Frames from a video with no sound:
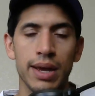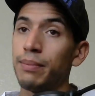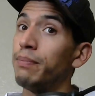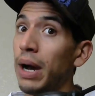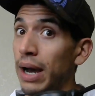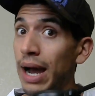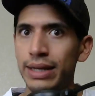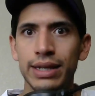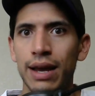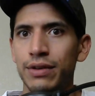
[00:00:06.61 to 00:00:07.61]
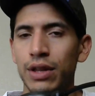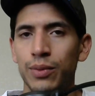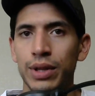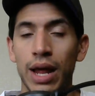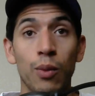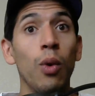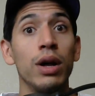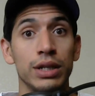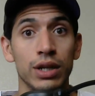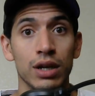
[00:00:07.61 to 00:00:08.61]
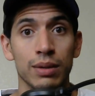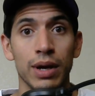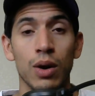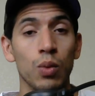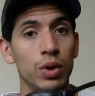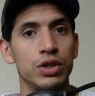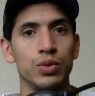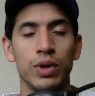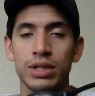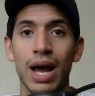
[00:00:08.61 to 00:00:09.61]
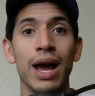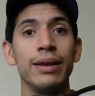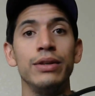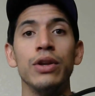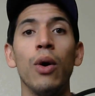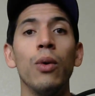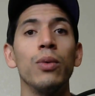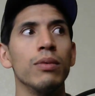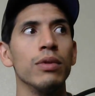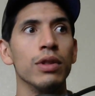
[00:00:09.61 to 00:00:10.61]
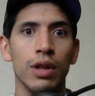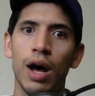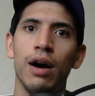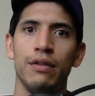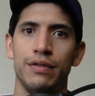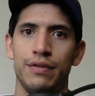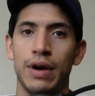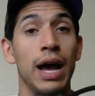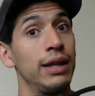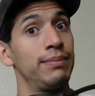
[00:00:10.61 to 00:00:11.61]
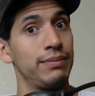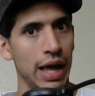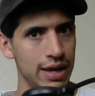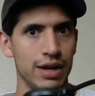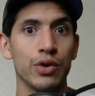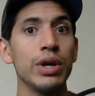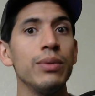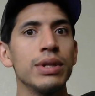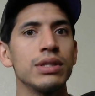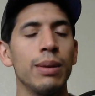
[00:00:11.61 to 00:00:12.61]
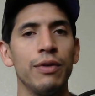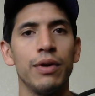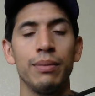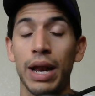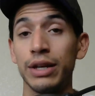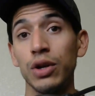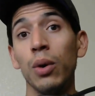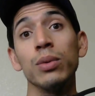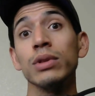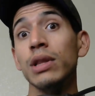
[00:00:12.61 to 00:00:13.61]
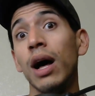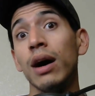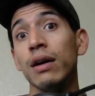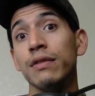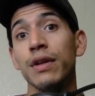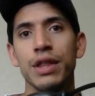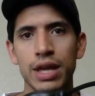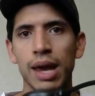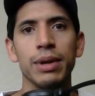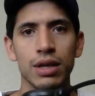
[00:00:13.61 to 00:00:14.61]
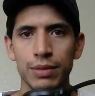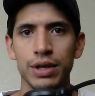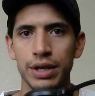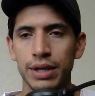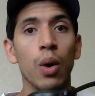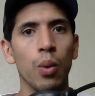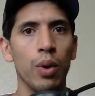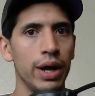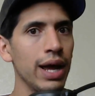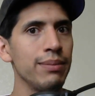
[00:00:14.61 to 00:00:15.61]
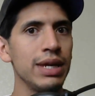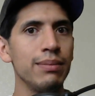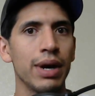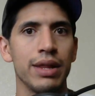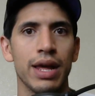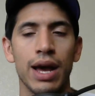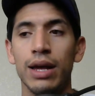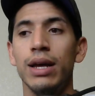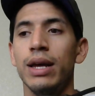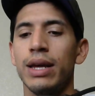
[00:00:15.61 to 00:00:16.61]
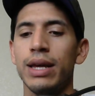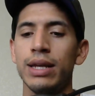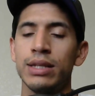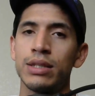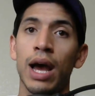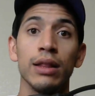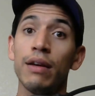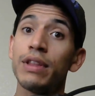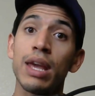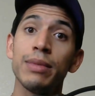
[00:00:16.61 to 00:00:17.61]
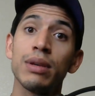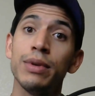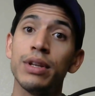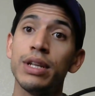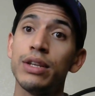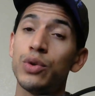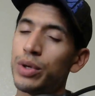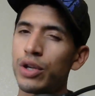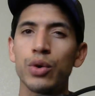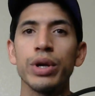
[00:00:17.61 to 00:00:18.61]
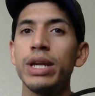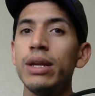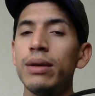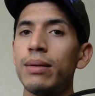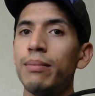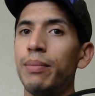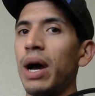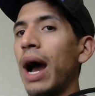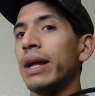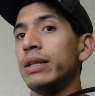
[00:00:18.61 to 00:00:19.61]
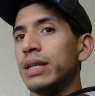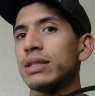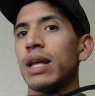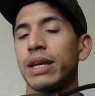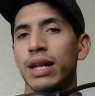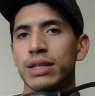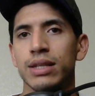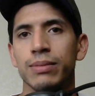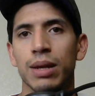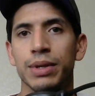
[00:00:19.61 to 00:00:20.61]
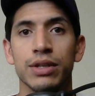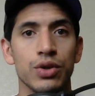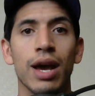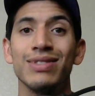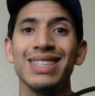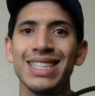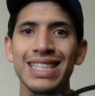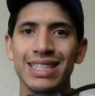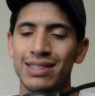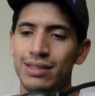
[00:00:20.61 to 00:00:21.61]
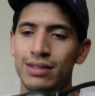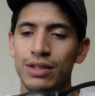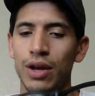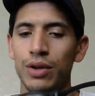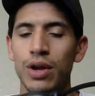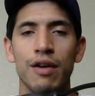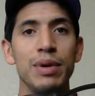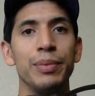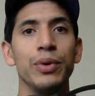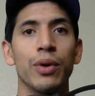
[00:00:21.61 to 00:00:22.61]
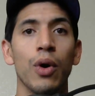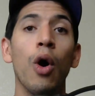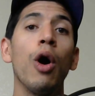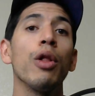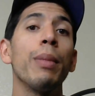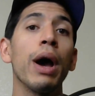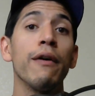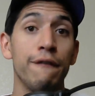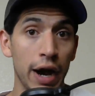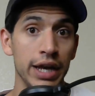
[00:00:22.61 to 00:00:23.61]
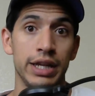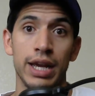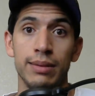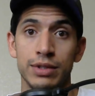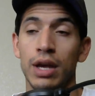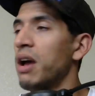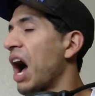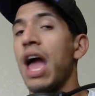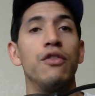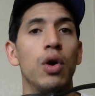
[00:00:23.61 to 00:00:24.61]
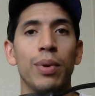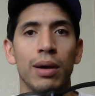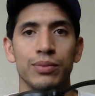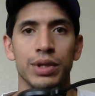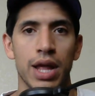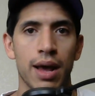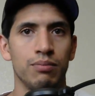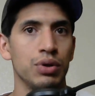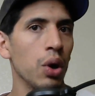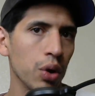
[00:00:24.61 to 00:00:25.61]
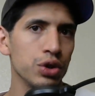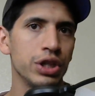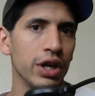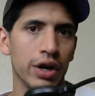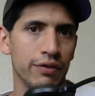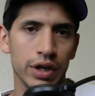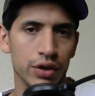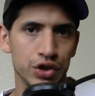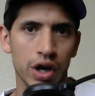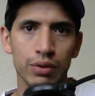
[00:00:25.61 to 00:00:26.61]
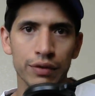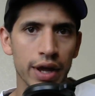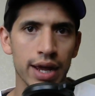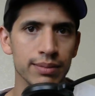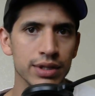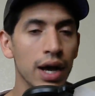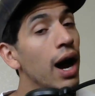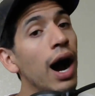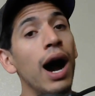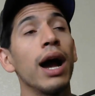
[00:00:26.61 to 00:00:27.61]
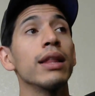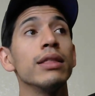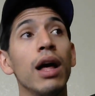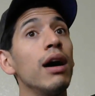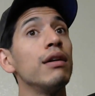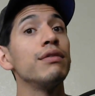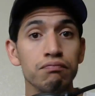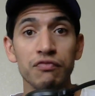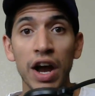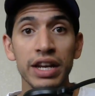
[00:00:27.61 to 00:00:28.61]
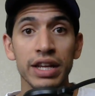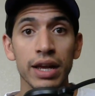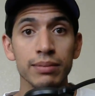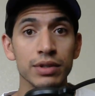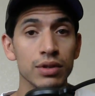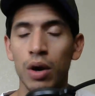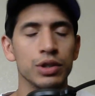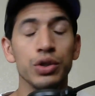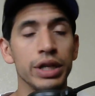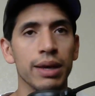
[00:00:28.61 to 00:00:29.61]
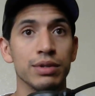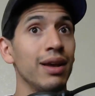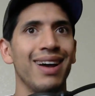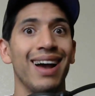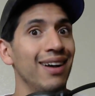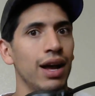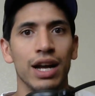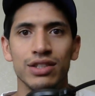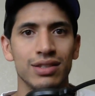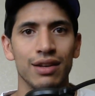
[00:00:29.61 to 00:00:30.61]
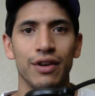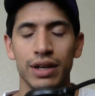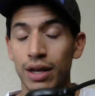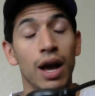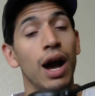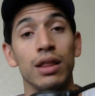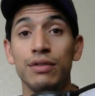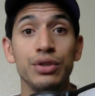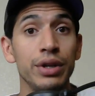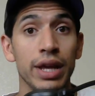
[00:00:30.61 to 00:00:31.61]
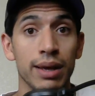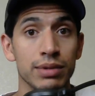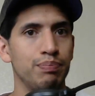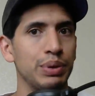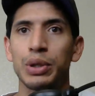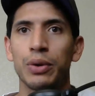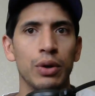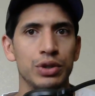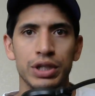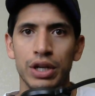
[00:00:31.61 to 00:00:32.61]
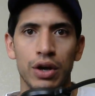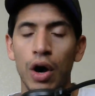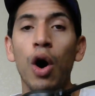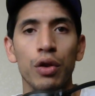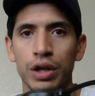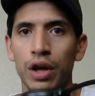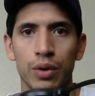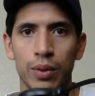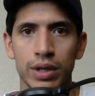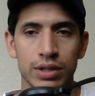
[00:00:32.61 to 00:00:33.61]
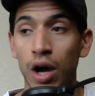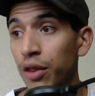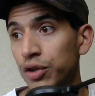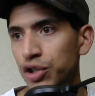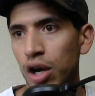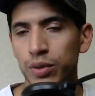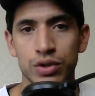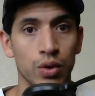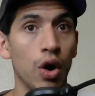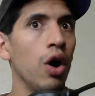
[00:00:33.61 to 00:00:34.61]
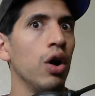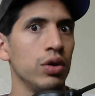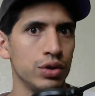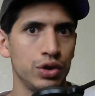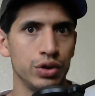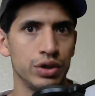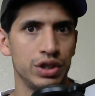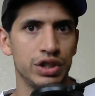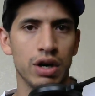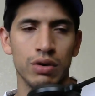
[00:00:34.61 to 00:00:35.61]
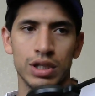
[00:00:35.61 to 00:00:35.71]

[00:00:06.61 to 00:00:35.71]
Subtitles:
But I did have another one that I wanted to talk about, which was I don't love. I can agree with some of them, but I don't love the gaming community. What I mean by that is I love the gaming community to a degree, but I dislike it at the same time because you have elitists. You have people who are all about fighting games. I have no problem with that, but don't go shitting on every other genre of games. I love fighting games or shooting games. I just said fighting. I love shooting games, but don't go shitting on all the other ones, other genres, or all shooters in general.